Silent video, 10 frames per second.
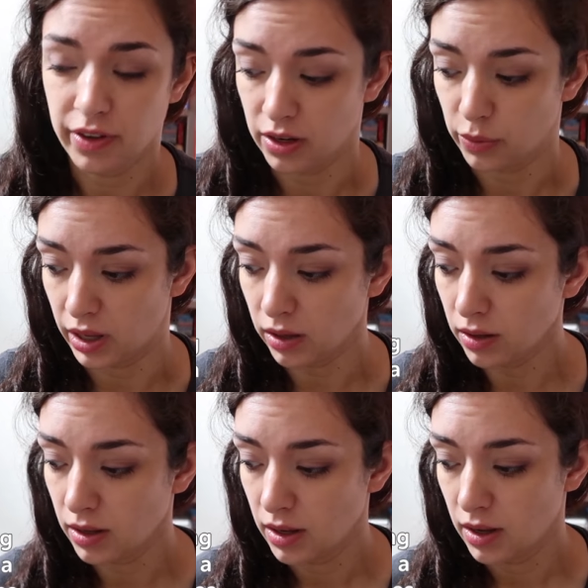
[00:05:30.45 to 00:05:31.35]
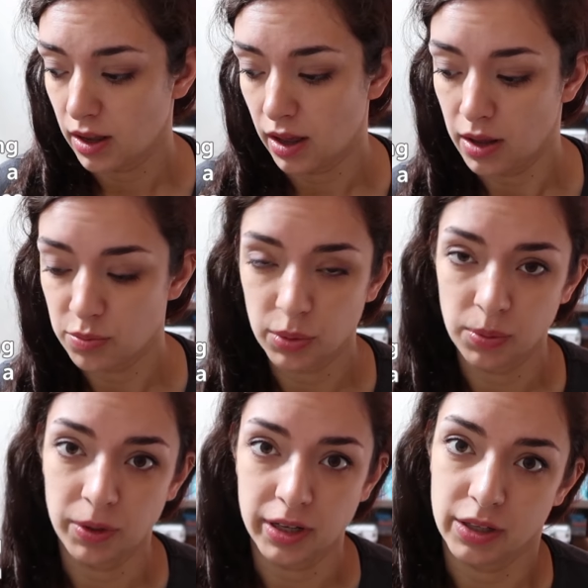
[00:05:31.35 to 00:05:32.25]
fairly well, and
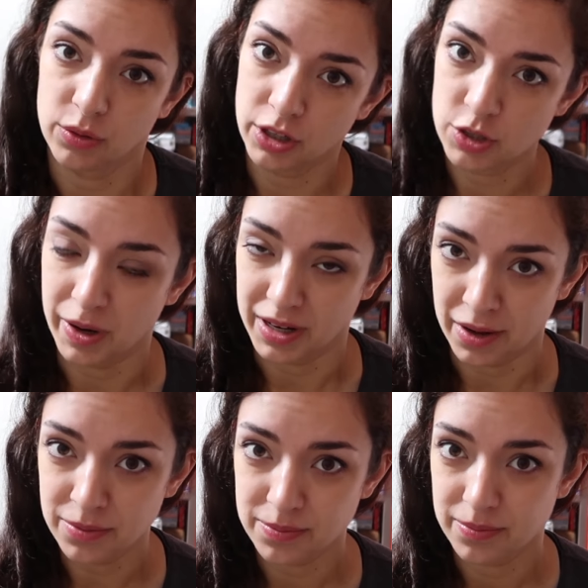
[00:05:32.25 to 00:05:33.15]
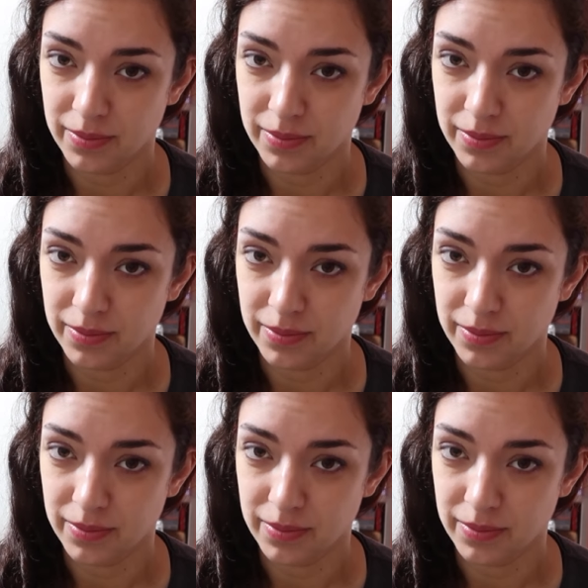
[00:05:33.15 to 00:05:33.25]
probably a little Dutch by now.